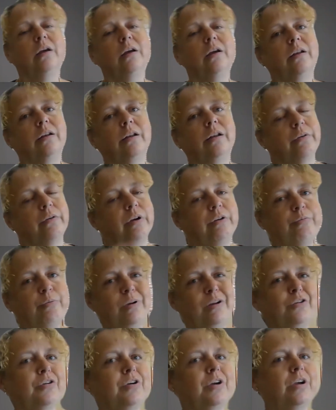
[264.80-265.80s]
Now, if
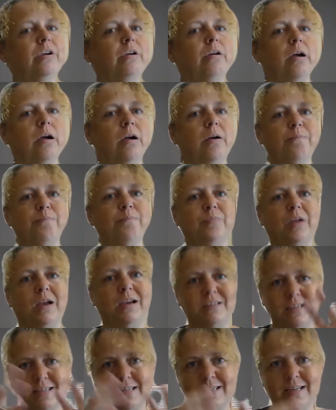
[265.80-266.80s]
we're looking
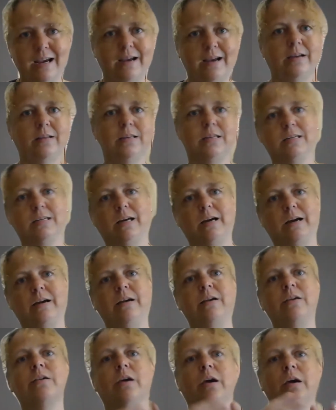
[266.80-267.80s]
as a second
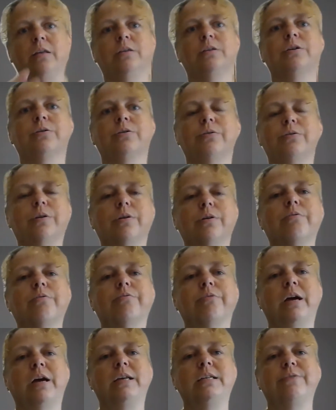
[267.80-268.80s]
stage into the
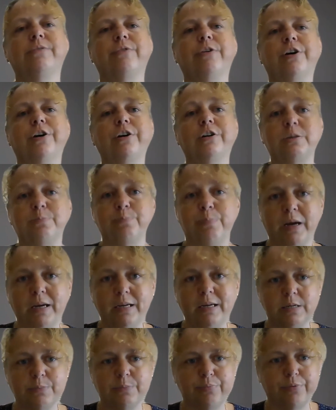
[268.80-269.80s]
creative and
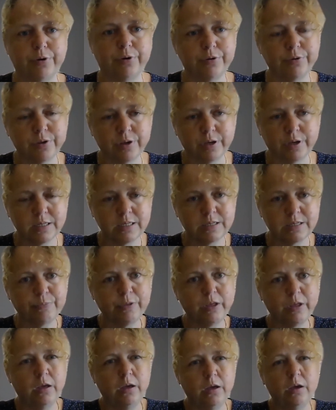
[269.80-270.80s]
arts-based approaches,
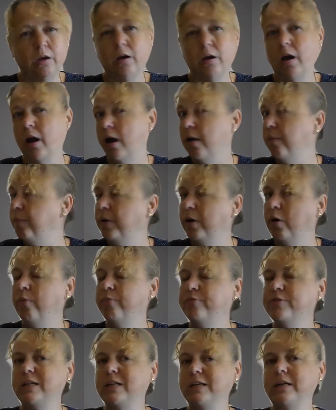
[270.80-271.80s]

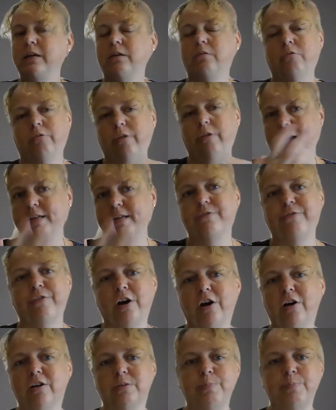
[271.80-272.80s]
obviously creative and
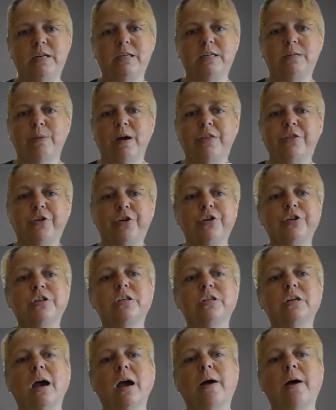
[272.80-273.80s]
arts-based methods
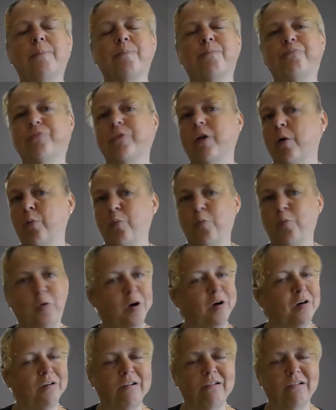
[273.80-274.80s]

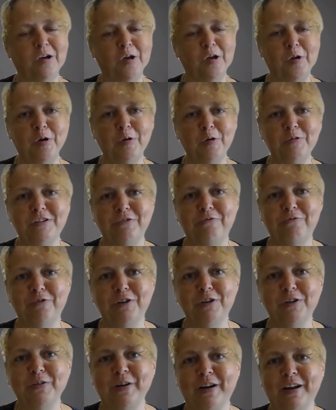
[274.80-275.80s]
are no different
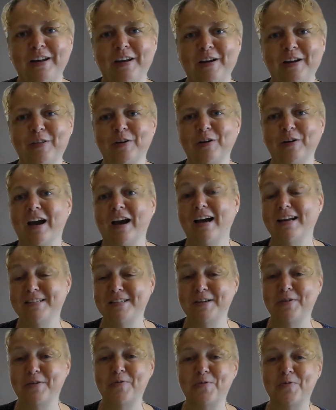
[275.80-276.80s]
to any other
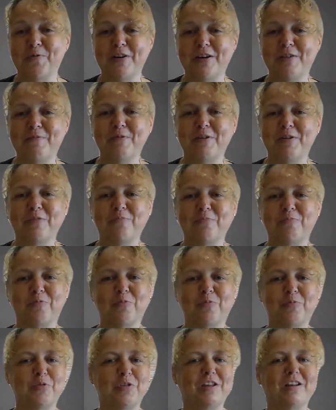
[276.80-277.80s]
category
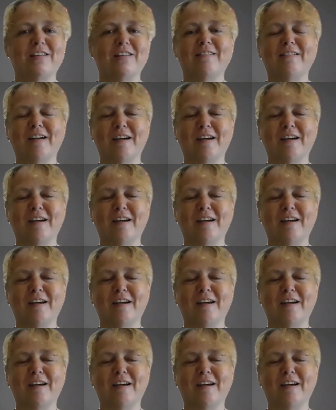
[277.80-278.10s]
within